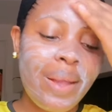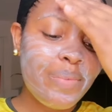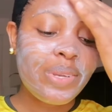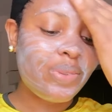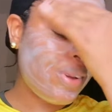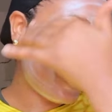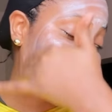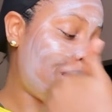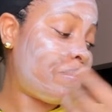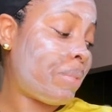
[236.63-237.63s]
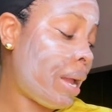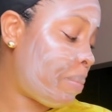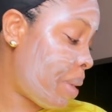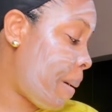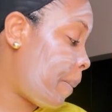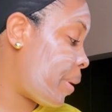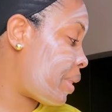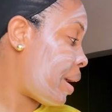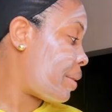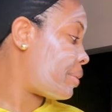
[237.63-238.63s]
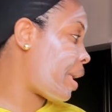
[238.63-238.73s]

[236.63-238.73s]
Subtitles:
But seriously, I'm happy that